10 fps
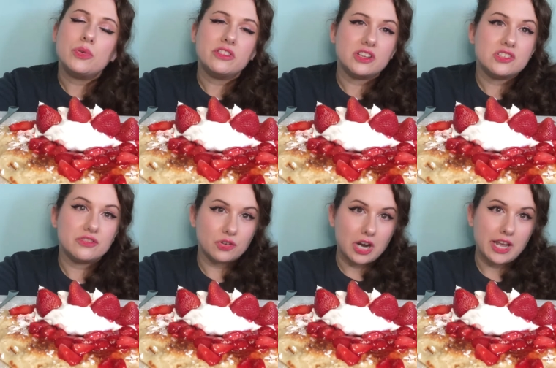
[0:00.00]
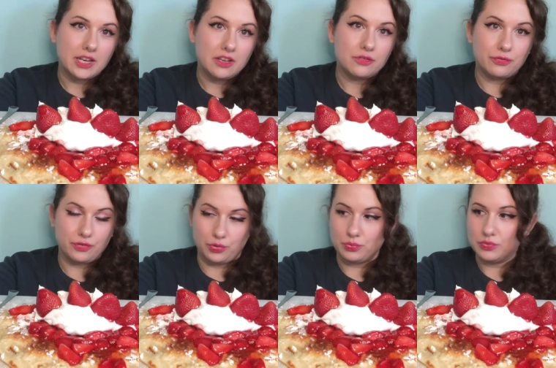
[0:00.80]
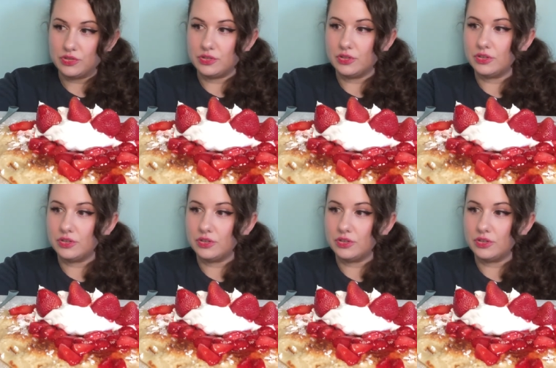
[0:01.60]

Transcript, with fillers: up with such a variety of foods?